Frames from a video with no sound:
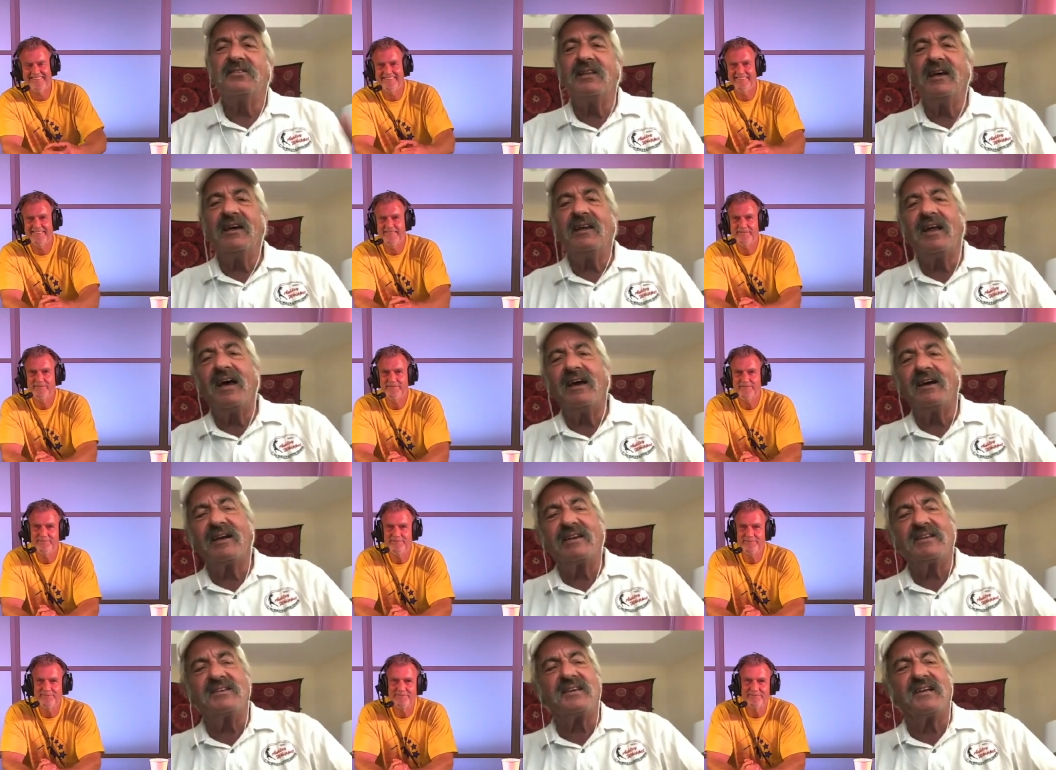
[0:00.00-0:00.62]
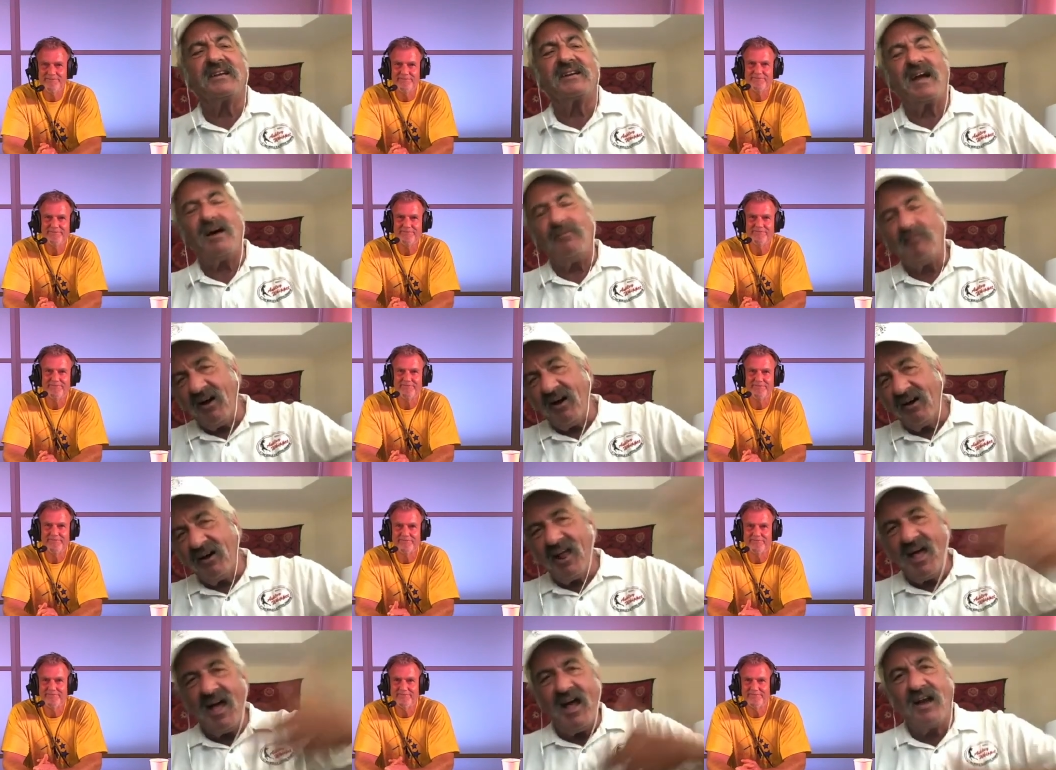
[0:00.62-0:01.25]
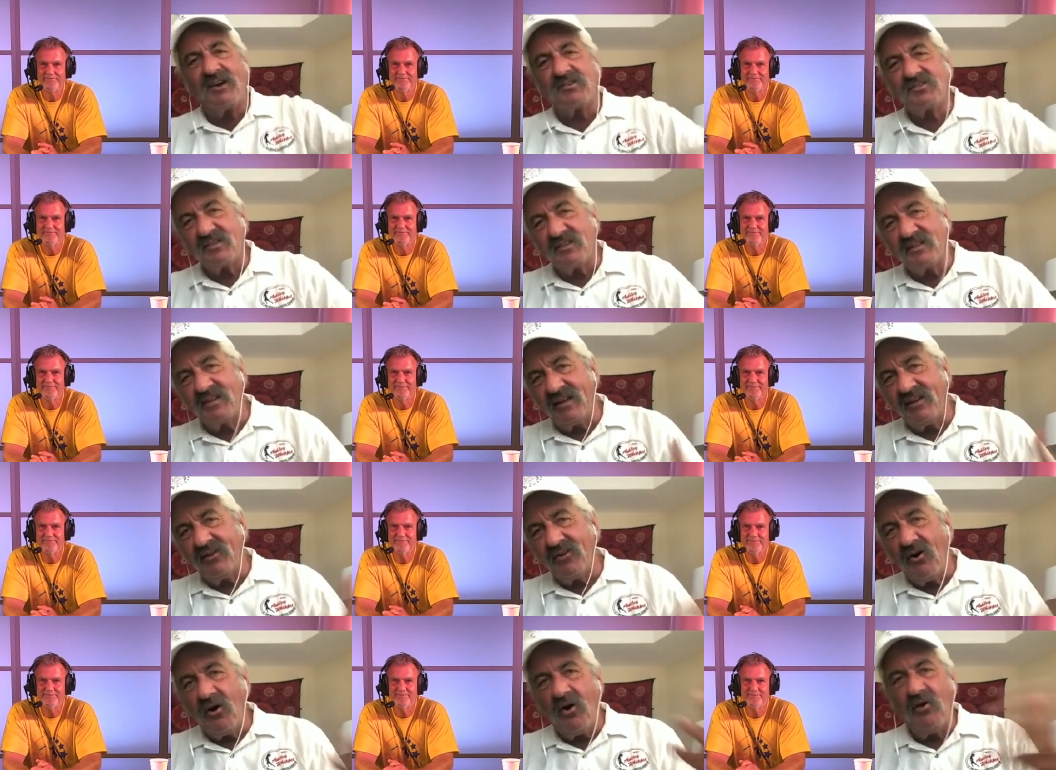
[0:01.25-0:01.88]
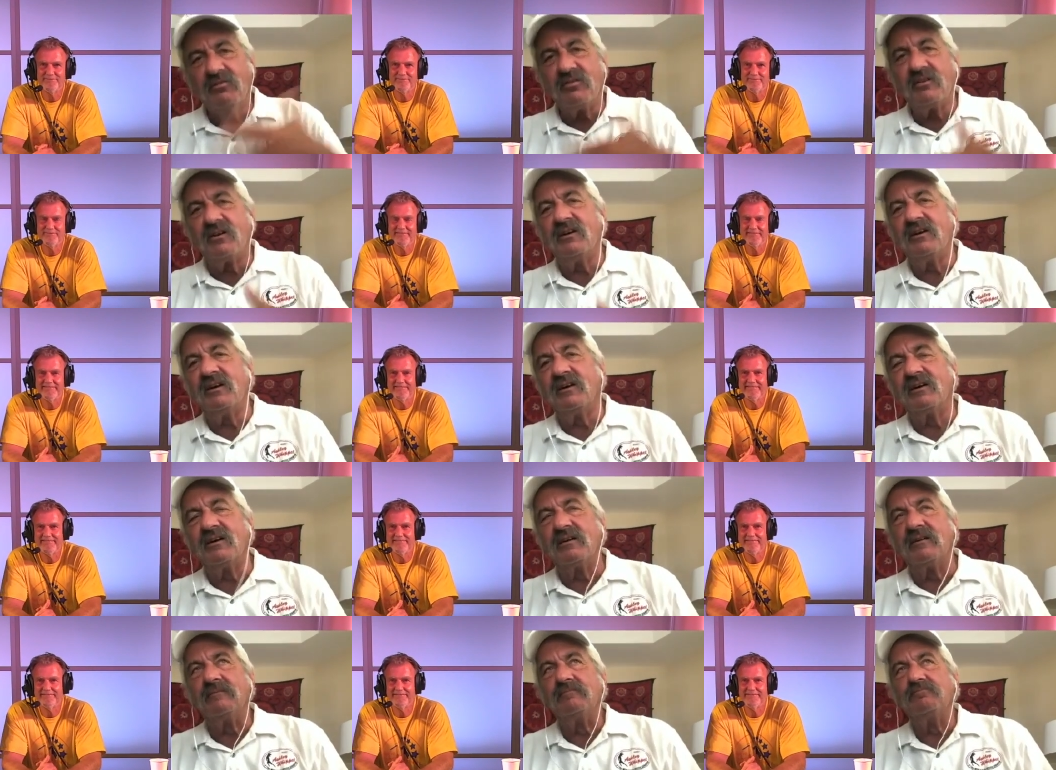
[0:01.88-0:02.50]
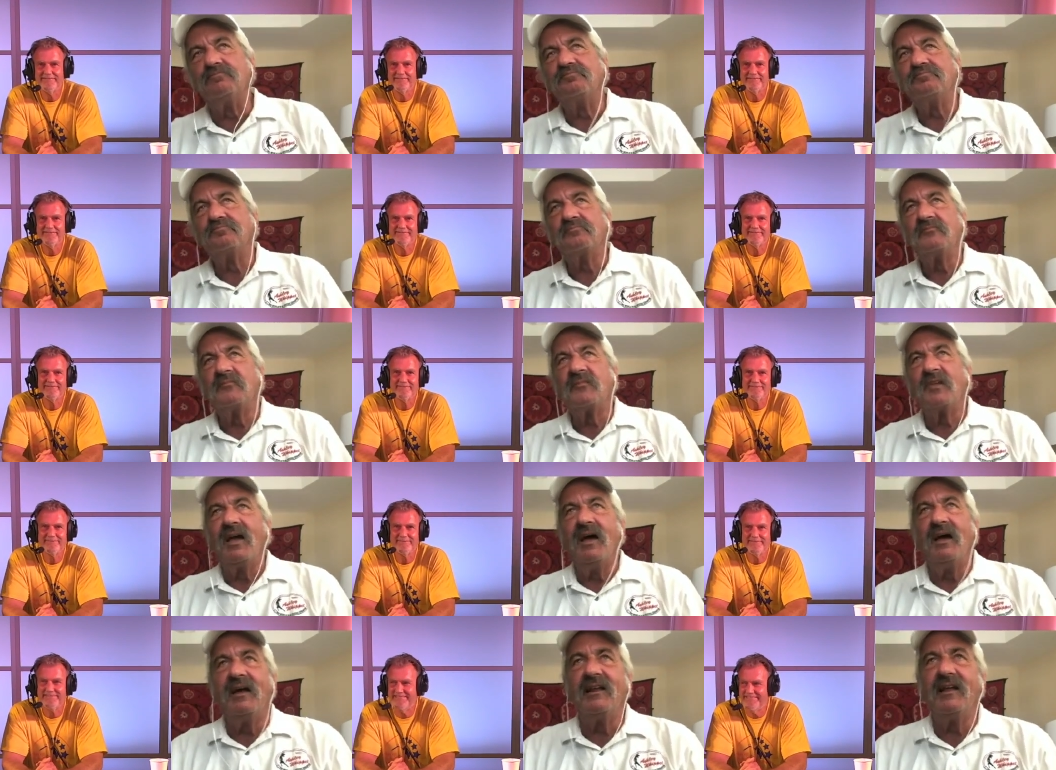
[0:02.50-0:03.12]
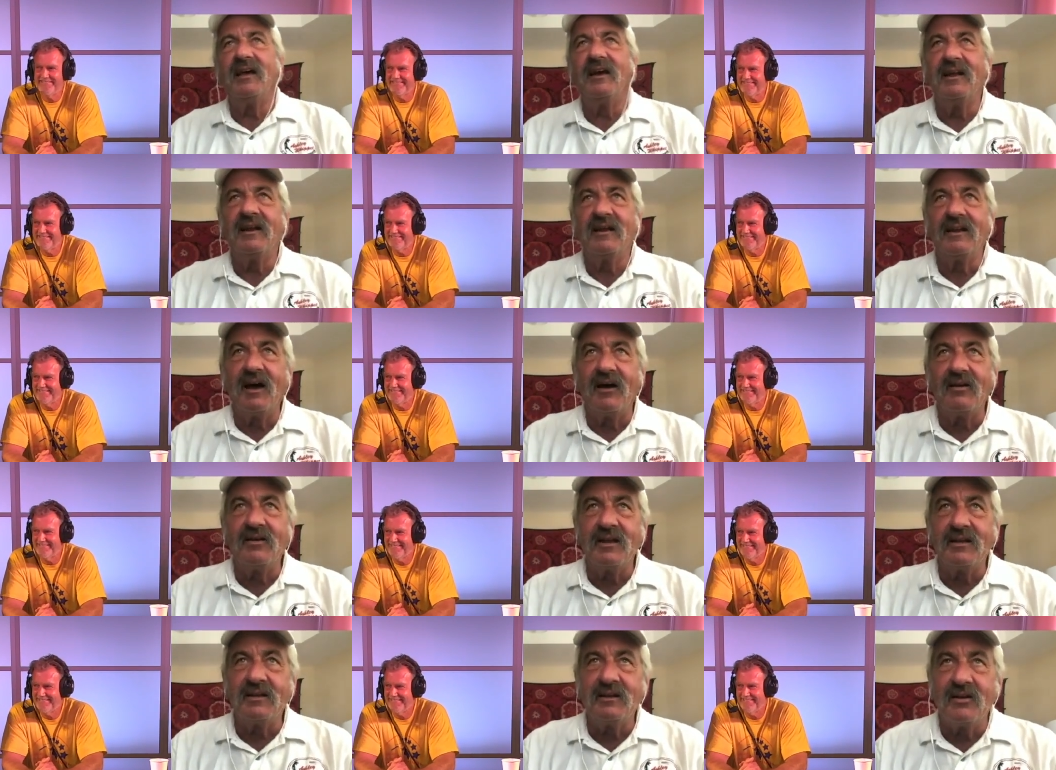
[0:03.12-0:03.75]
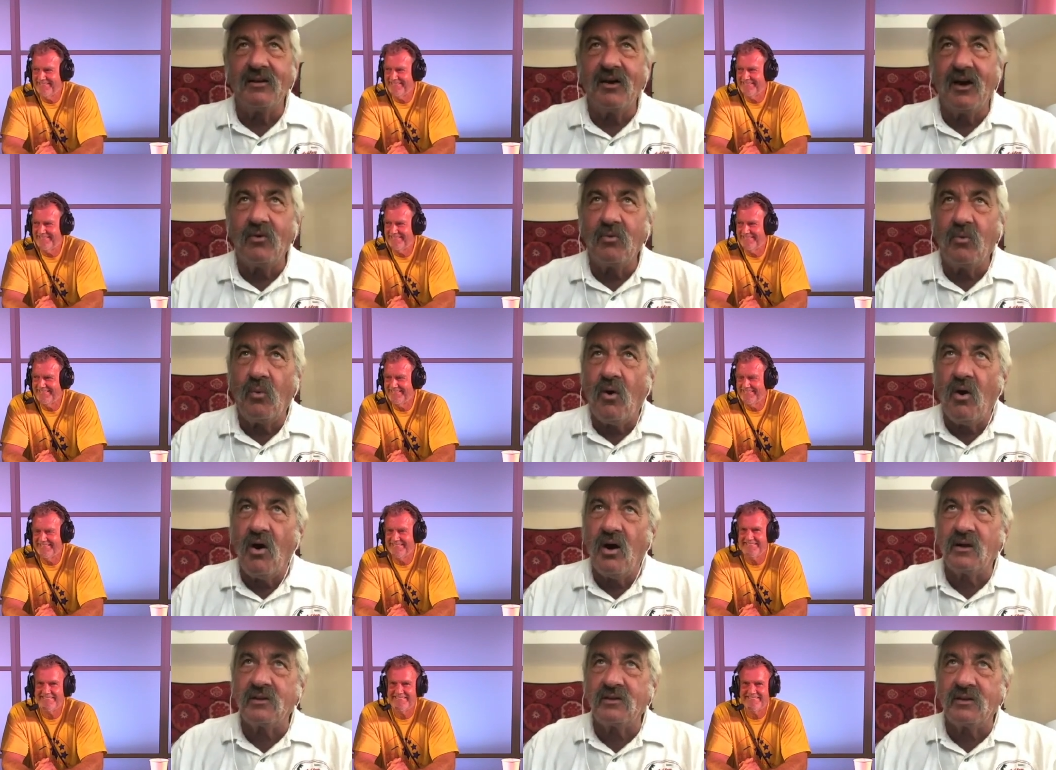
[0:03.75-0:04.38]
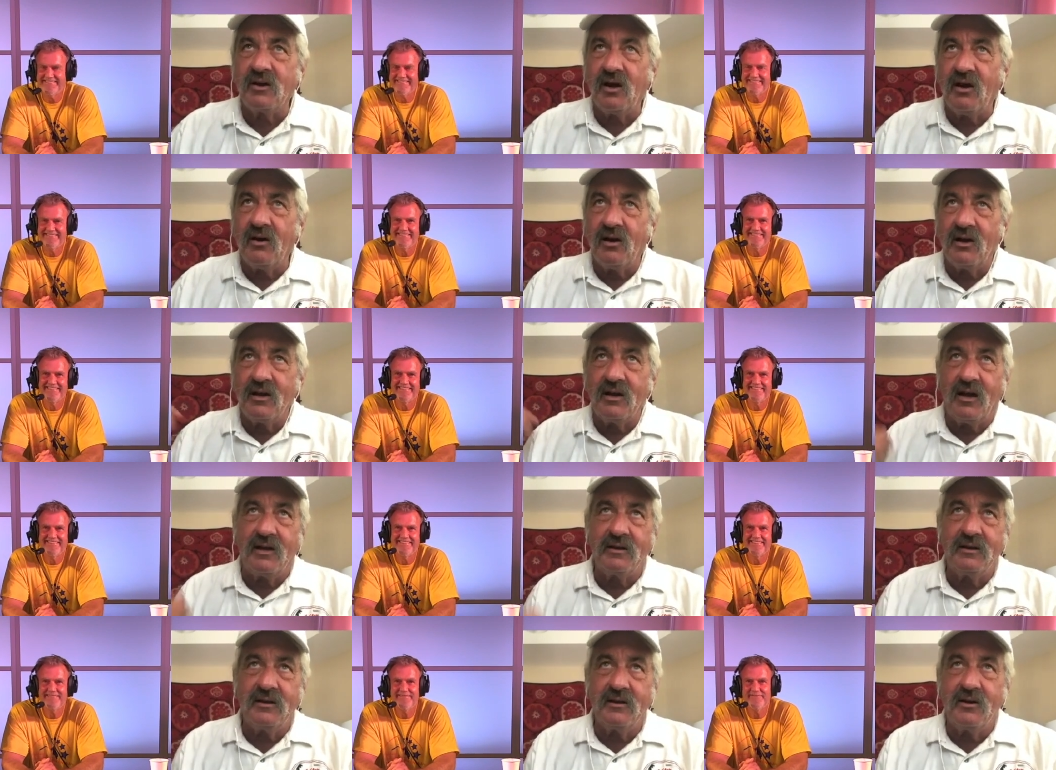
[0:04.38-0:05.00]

Speaker 1: then I said, "Come on, Ashley, get over here." And then I walked up.